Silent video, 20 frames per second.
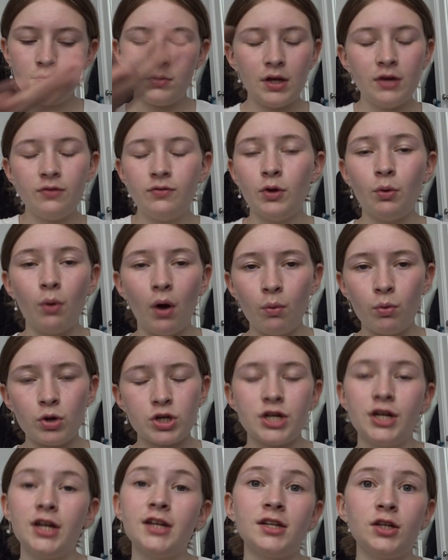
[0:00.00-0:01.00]
if you are
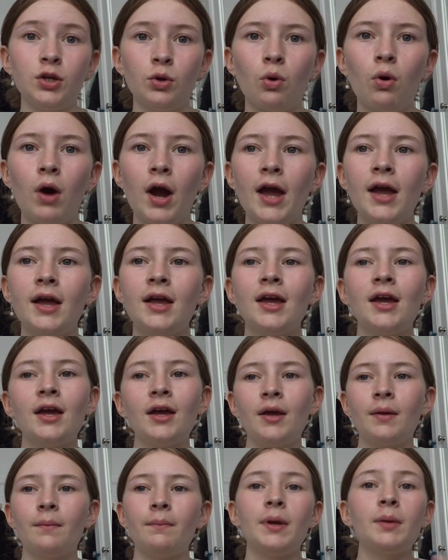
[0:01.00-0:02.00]
watching this and you're quiet,
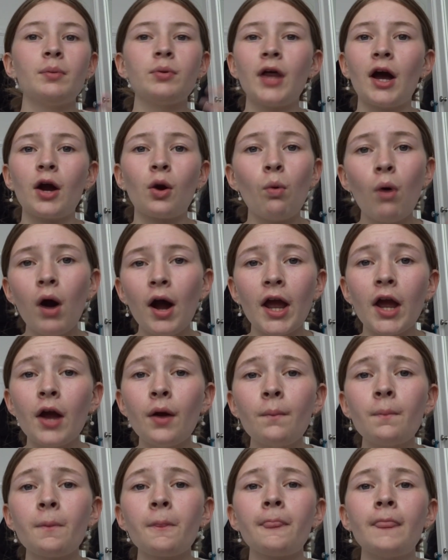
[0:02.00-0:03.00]
people that are quiet,